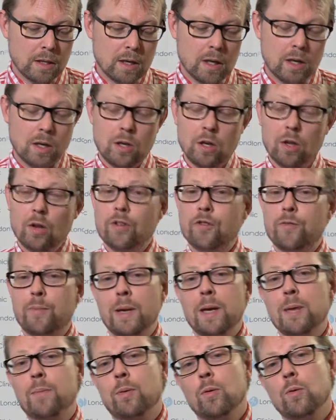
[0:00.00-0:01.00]
A lot of
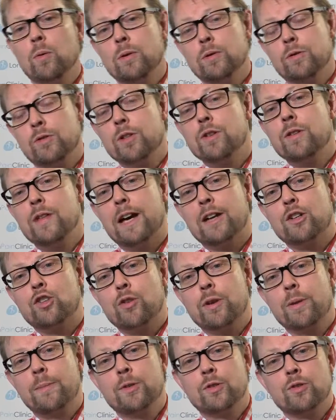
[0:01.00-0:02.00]
people will do that
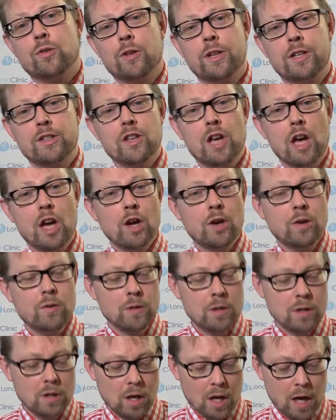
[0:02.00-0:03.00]
treatment on its
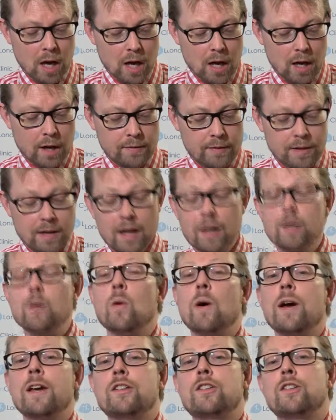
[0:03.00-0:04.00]
own. The other
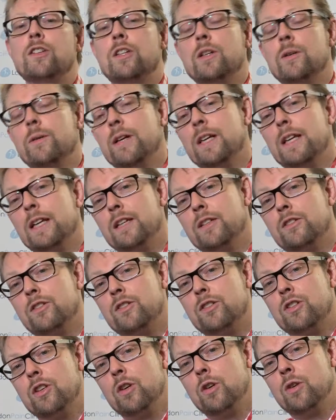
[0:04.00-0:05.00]
way to do it is
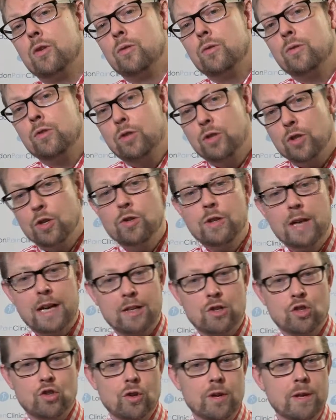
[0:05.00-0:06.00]
to do
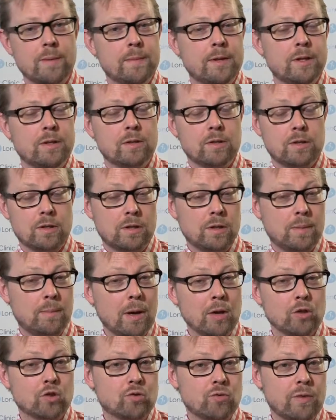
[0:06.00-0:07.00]
that treatment and the
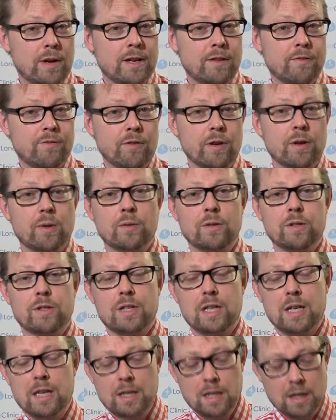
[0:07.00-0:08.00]
pulsed
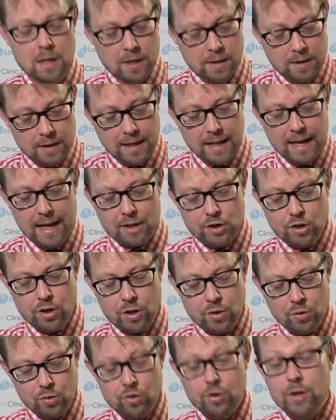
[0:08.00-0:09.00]
radiofrequency, the
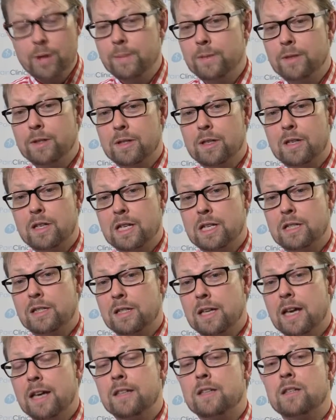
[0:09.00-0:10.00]
electrical treatment, as I
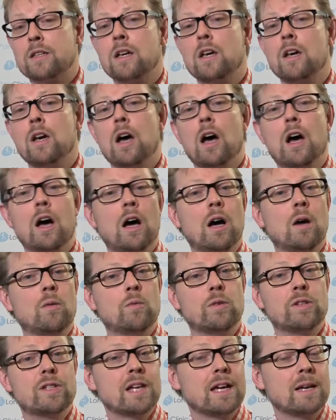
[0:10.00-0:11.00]
said,
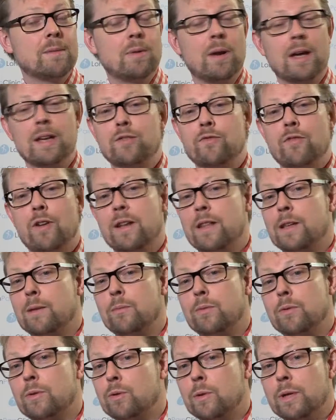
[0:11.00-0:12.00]
would take place for
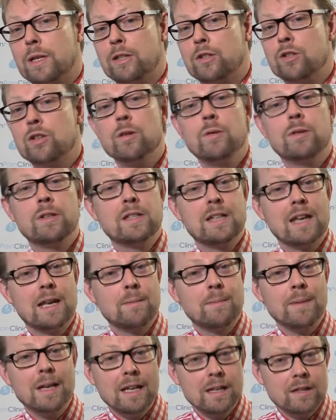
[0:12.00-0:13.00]
anything between 2 and
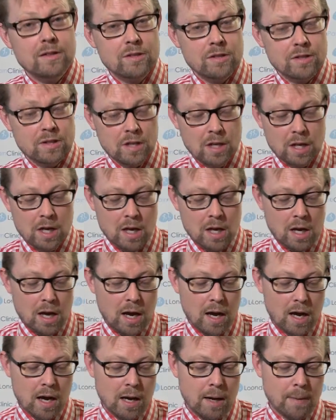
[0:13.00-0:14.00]
10 minutes.
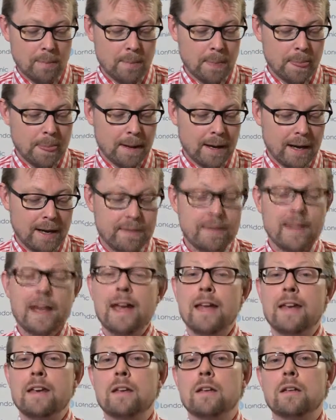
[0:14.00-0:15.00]
And
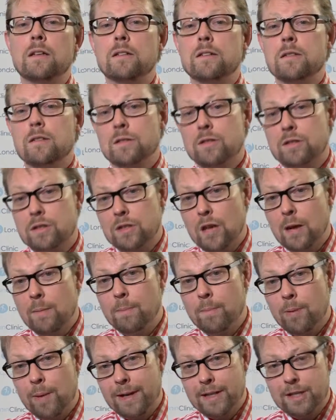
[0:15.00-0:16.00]
then
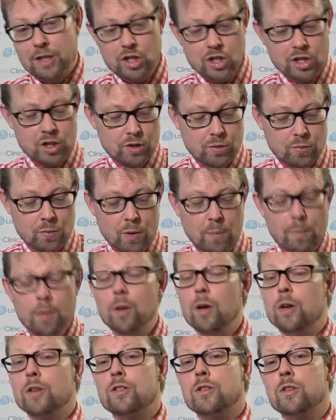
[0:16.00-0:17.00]
some practitioners will
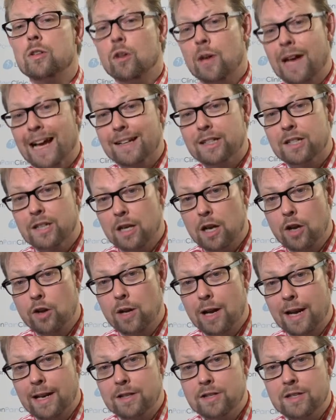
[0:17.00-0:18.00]
put long-acting
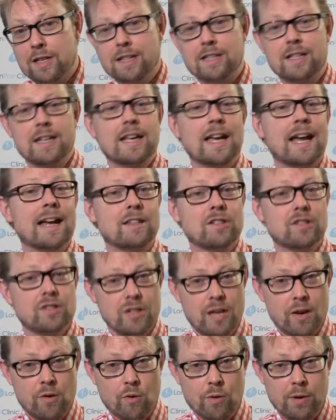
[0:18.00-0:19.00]
local anaesthetic and
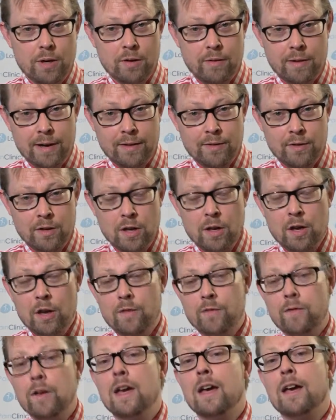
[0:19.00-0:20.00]
steroid around the
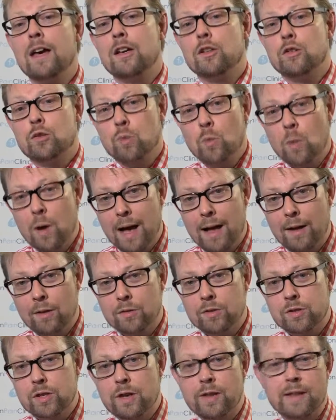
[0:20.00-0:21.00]
nerve as well.
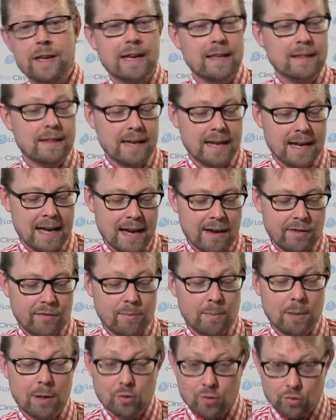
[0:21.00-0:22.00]
So they
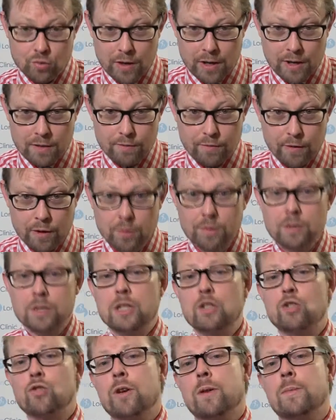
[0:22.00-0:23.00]
have pulsed
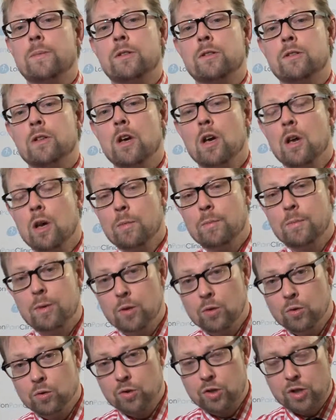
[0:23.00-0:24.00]
radiofrequency treatment,
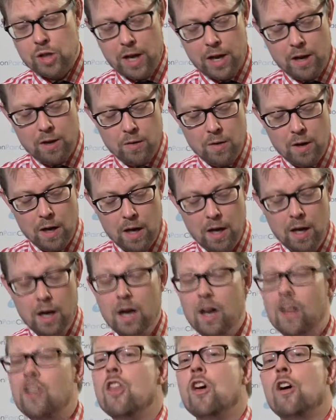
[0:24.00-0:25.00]
but also
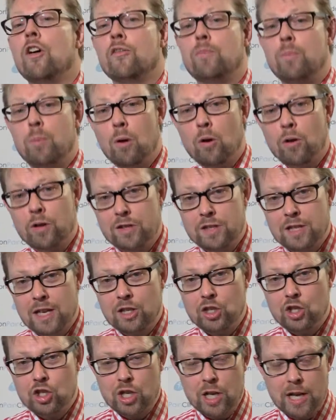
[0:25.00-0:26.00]
a nerve block
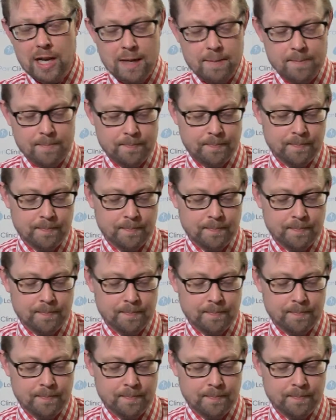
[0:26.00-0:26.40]
essentially.